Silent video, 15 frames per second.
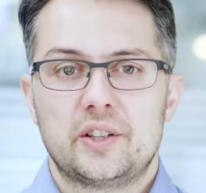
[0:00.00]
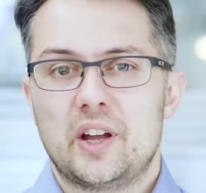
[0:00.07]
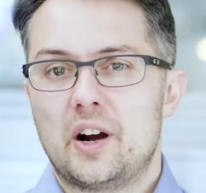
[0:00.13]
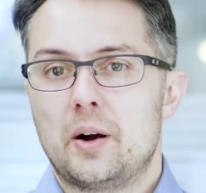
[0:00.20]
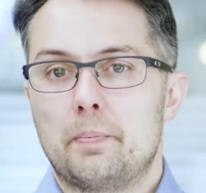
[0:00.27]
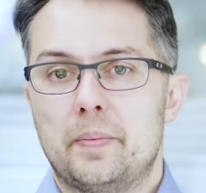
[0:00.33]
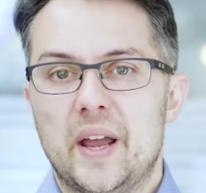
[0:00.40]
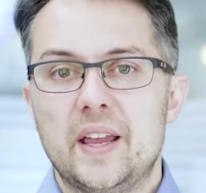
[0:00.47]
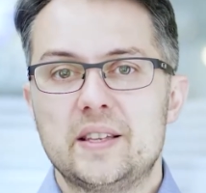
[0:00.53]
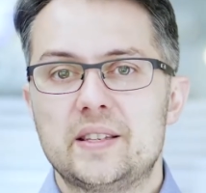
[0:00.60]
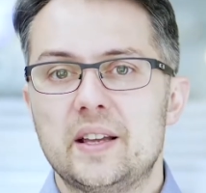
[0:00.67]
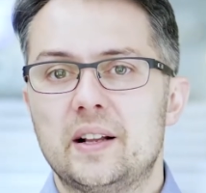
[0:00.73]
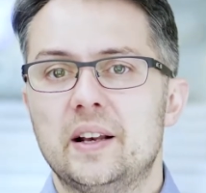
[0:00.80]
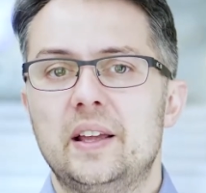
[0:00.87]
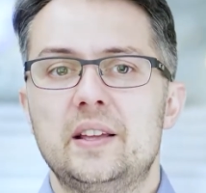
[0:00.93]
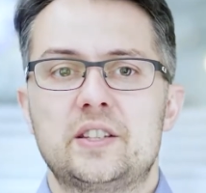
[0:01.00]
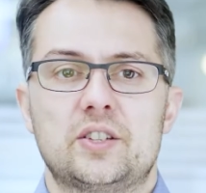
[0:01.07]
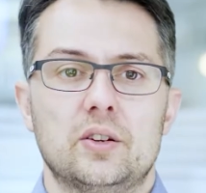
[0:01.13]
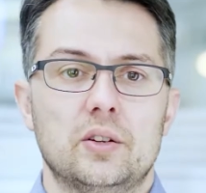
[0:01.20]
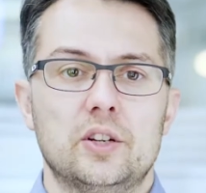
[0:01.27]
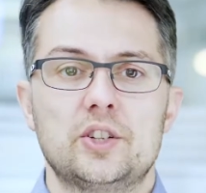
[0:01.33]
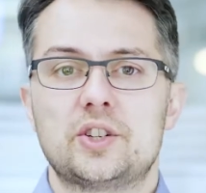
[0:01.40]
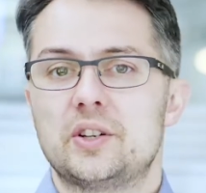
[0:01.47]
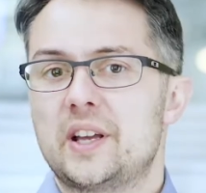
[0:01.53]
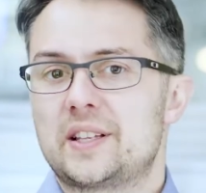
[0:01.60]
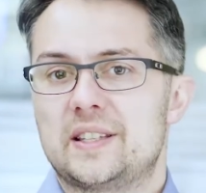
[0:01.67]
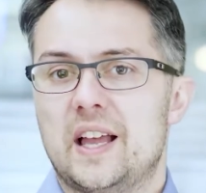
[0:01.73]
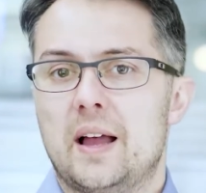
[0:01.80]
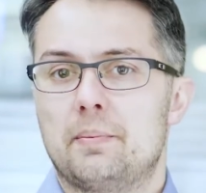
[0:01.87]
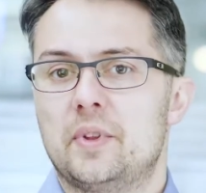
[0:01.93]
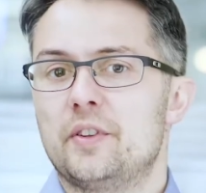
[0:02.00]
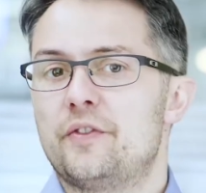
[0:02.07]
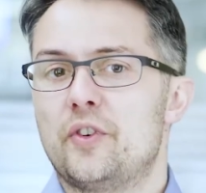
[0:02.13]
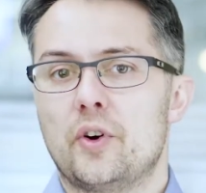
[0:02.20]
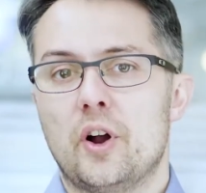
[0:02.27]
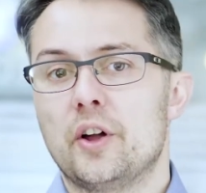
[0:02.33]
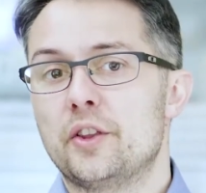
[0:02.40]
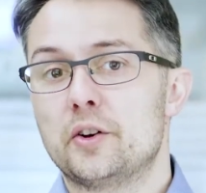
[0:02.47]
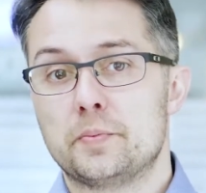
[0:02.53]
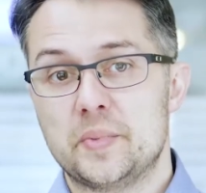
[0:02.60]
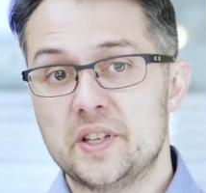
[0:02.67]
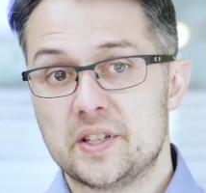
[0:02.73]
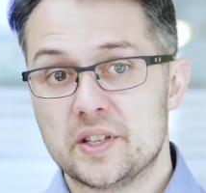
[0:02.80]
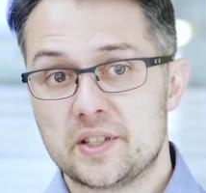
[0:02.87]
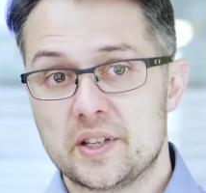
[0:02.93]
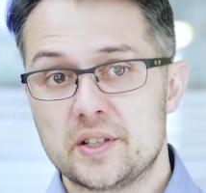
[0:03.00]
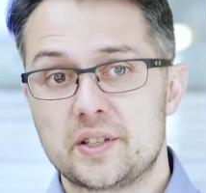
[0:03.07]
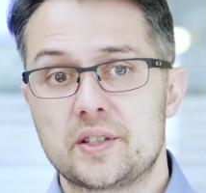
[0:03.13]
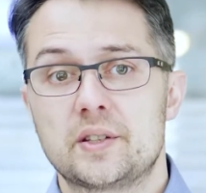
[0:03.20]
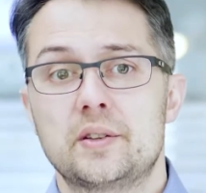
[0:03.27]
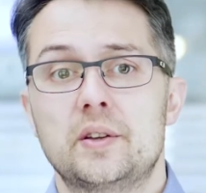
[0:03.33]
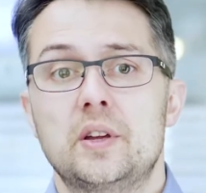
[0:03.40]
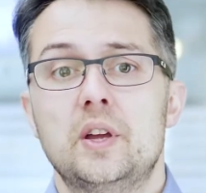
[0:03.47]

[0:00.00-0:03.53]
They are basically solution examples for other businesses.